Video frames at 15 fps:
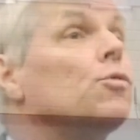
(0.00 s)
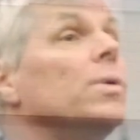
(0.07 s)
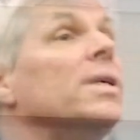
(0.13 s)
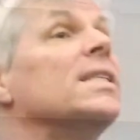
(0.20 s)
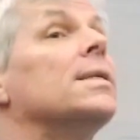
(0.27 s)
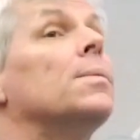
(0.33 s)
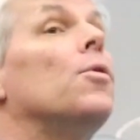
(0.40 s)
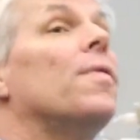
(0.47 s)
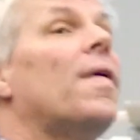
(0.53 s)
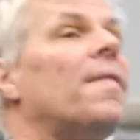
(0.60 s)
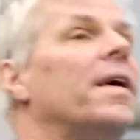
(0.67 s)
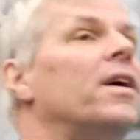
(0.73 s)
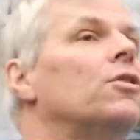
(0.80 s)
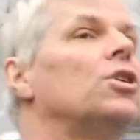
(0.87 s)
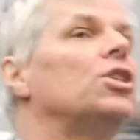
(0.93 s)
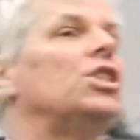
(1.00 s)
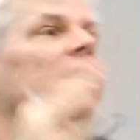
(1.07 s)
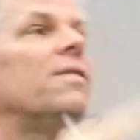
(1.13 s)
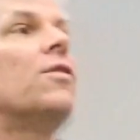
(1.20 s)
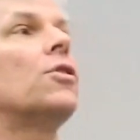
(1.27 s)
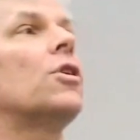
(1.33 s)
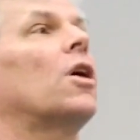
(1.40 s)
reasonable that they could
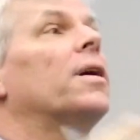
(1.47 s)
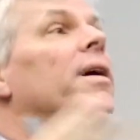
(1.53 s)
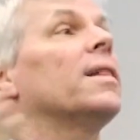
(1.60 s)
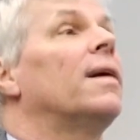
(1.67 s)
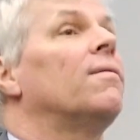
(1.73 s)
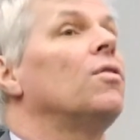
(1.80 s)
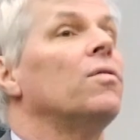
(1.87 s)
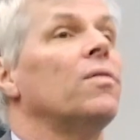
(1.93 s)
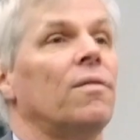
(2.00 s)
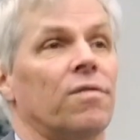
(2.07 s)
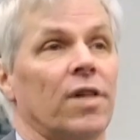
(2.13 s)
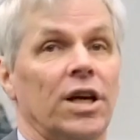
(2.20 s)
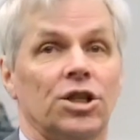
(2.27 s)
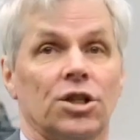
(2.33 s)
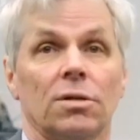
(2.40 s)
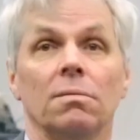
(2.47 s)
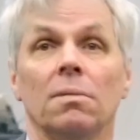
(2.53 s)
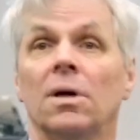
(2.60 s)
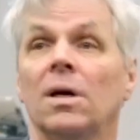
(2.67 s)
achieve their target level of inflation.